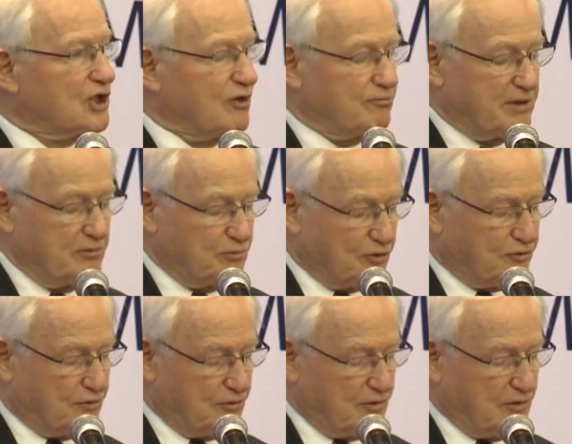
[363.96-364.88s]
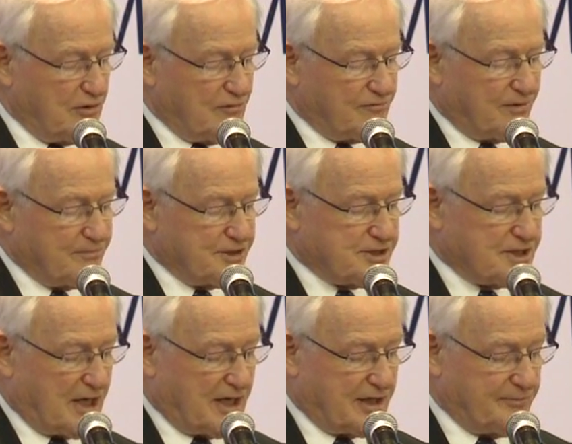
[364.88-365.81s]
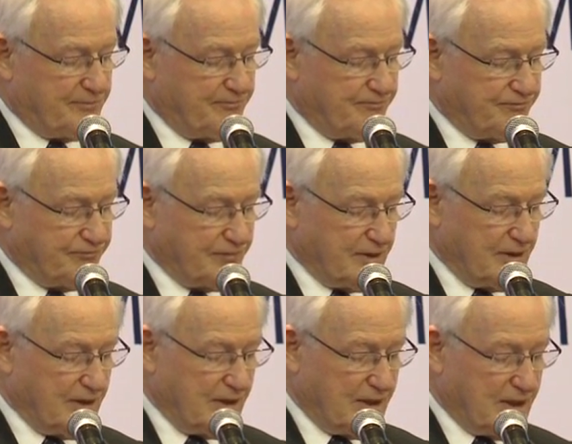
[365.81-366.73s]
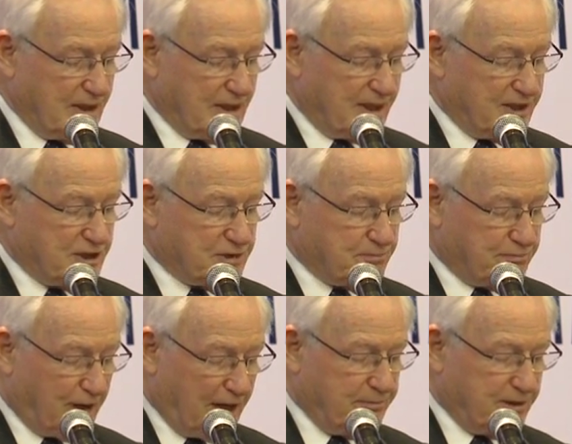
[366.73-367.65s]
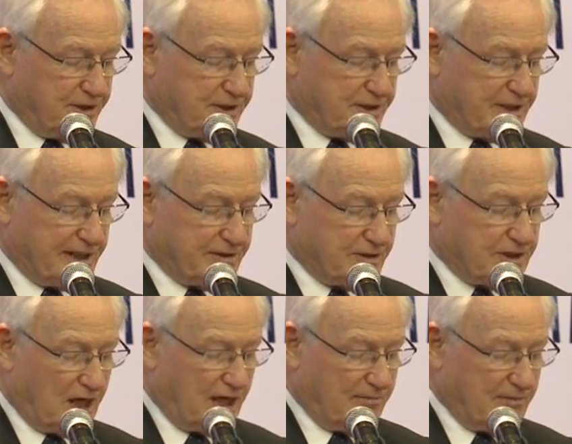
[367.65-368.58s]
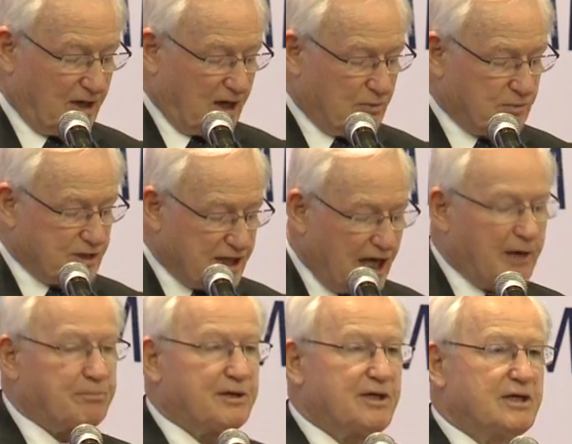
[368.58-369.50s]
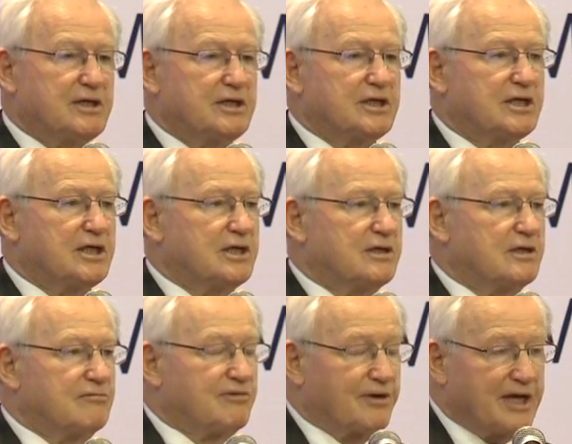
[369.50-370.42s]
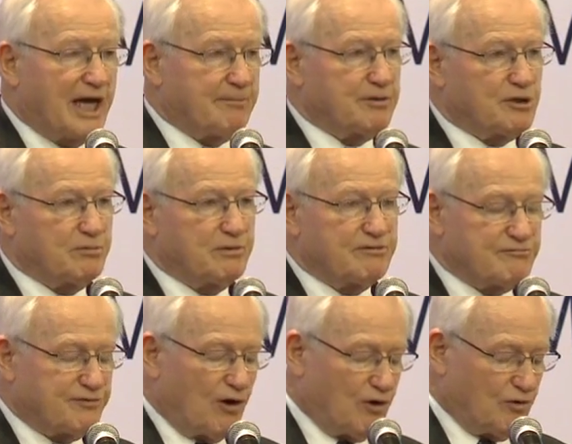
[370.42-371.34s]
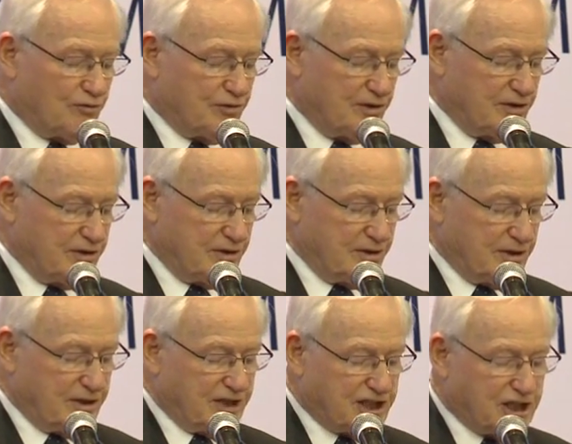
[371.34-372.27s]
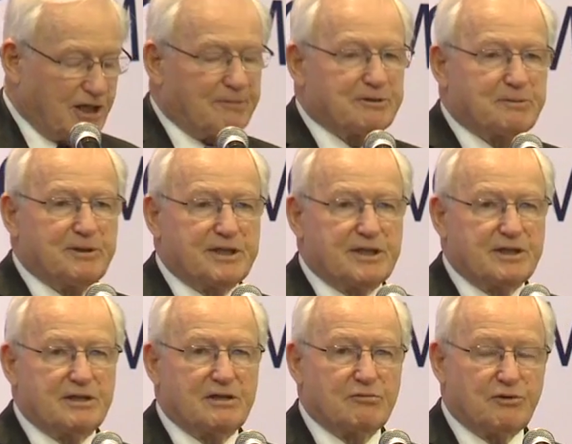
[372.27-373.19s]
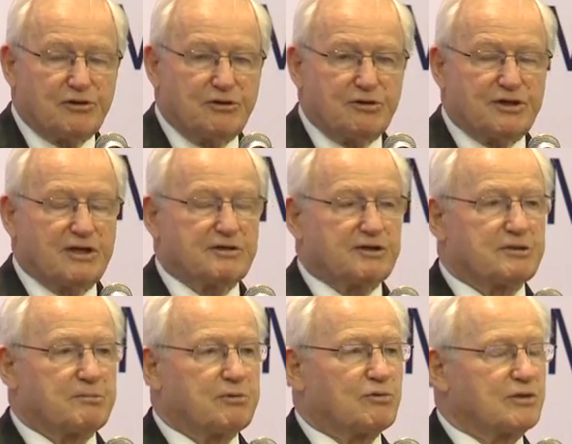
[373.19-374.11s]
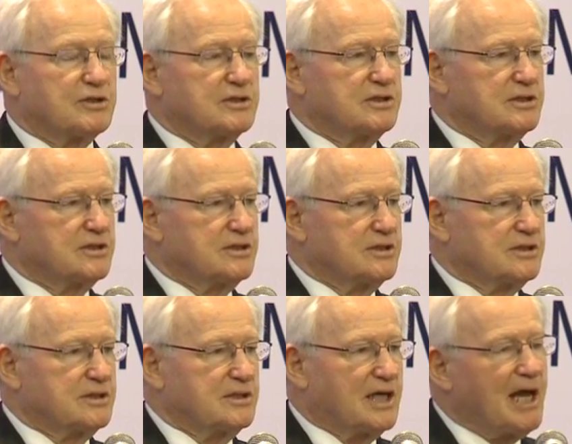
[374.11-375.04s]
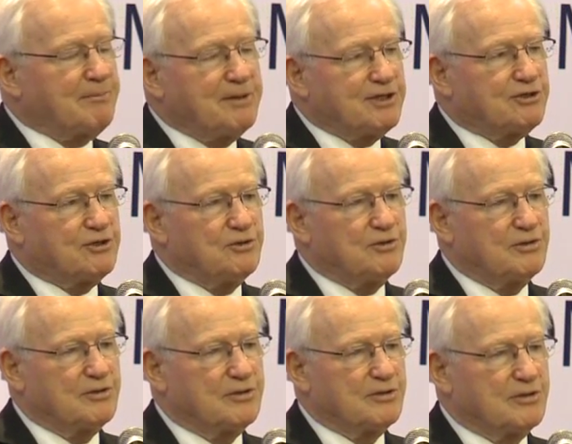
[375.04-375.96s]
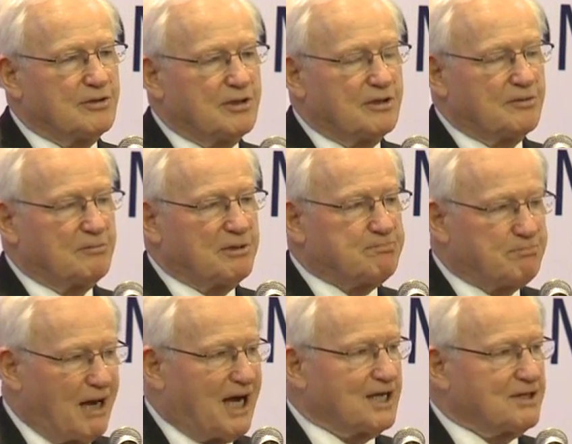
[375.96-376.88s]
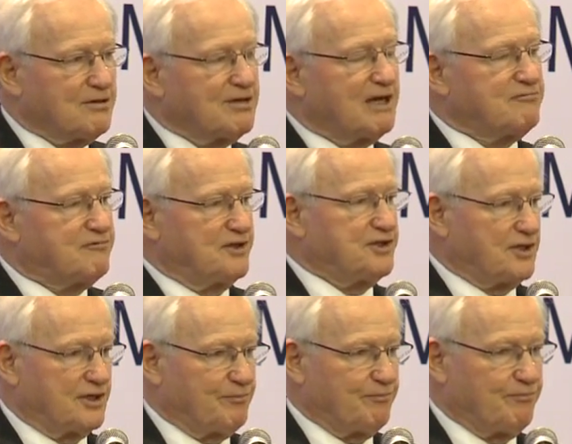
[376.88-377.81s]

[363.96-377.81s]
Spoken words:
to have been with you from the start. And as Prime Minister at the time, I was happy, very happy to be involved in the establishment with New Zealand support. Happy to be part of that vision,